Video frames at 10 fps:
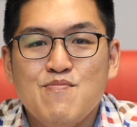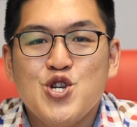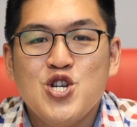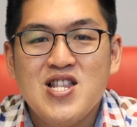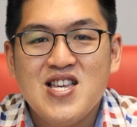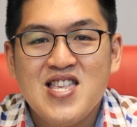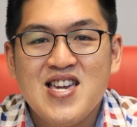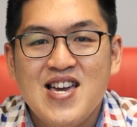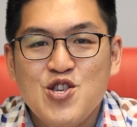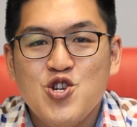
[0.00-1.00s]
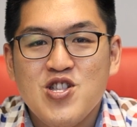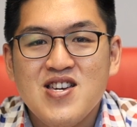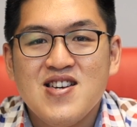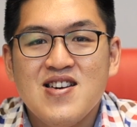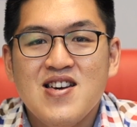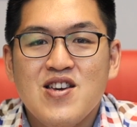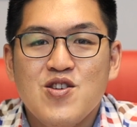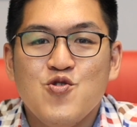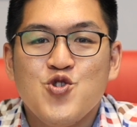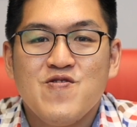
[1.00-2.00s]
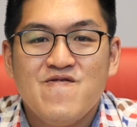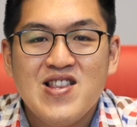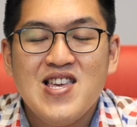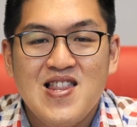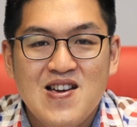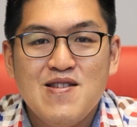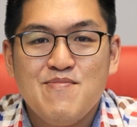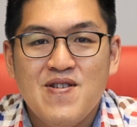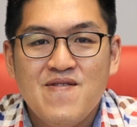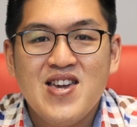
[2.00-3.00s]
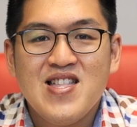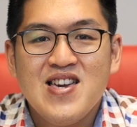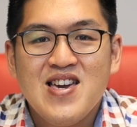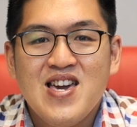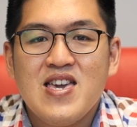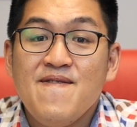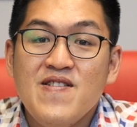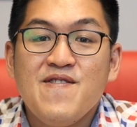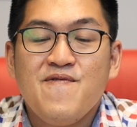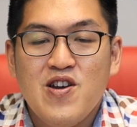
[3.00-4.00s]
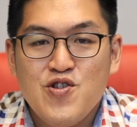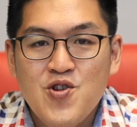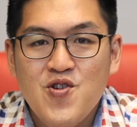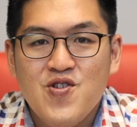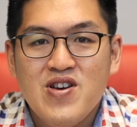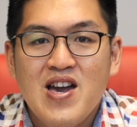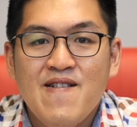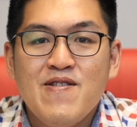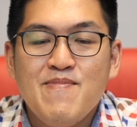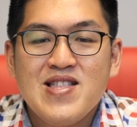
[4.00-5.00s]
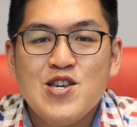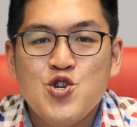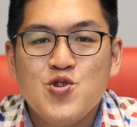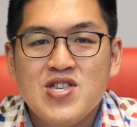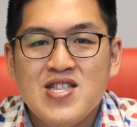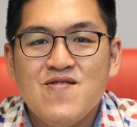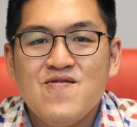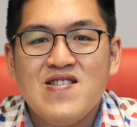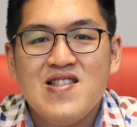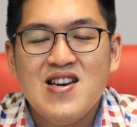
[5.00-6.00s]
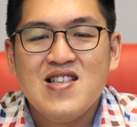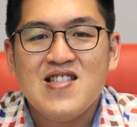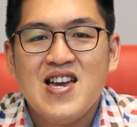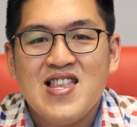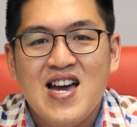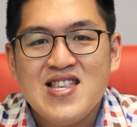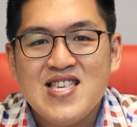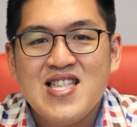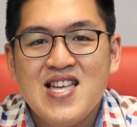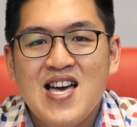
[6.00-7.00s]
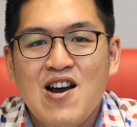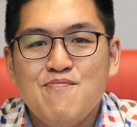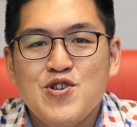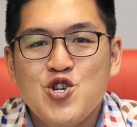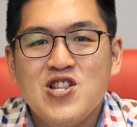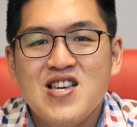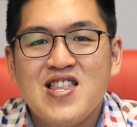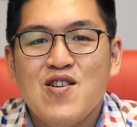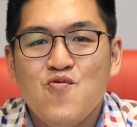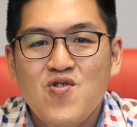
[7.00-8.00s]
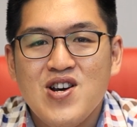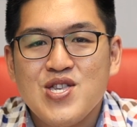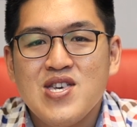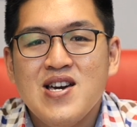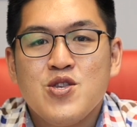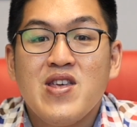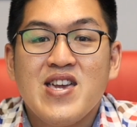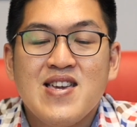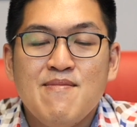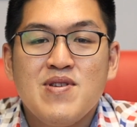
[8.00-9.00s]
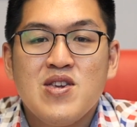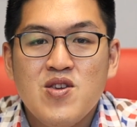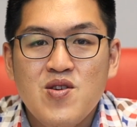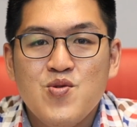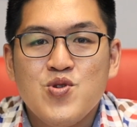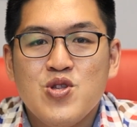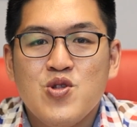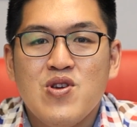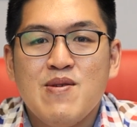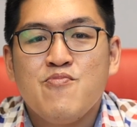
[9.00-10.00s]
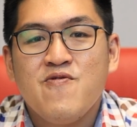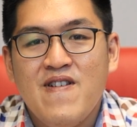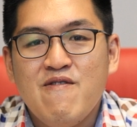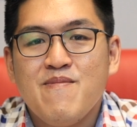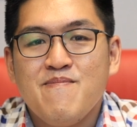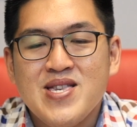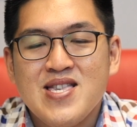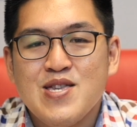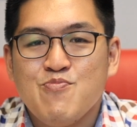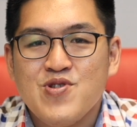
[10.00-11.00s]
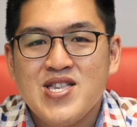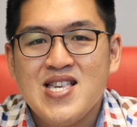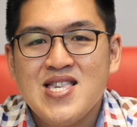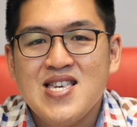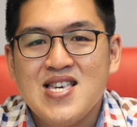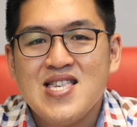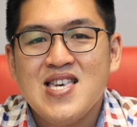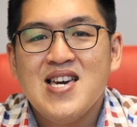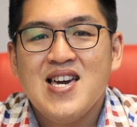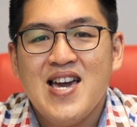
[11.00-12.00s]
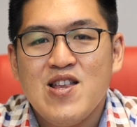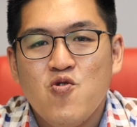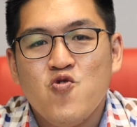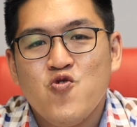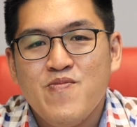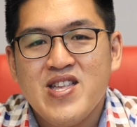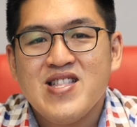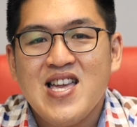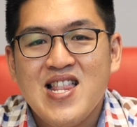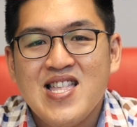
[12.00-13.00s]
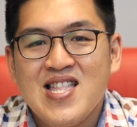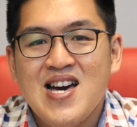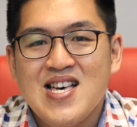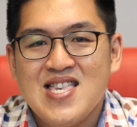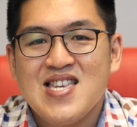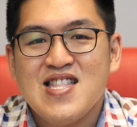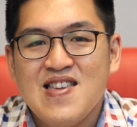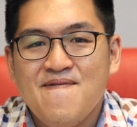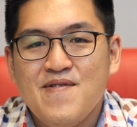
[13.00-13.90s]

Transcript: or machine learning engineer, you should really learn about it even if you are not, everybody should still learn and understand how machine learning works so that it can be used to improve our business processes and automate daily tasks in near